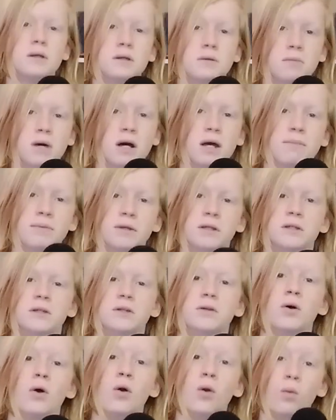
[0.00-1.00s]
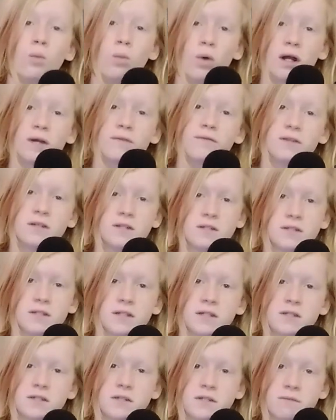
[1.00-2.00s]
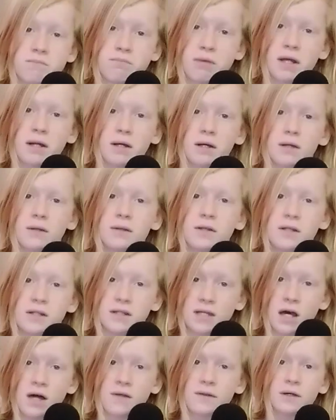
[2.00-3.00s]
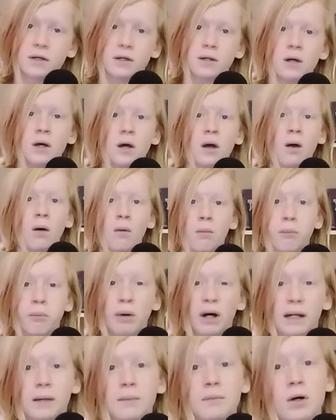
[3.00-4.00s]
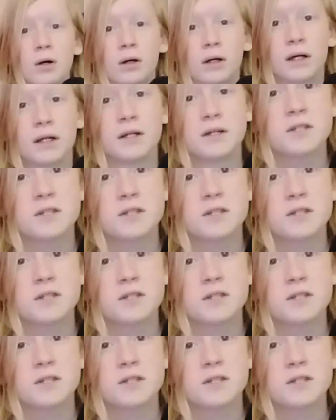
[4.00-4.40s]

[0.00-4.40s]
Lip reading: In my opinion, one of these things is better than the other, but I'm not gonna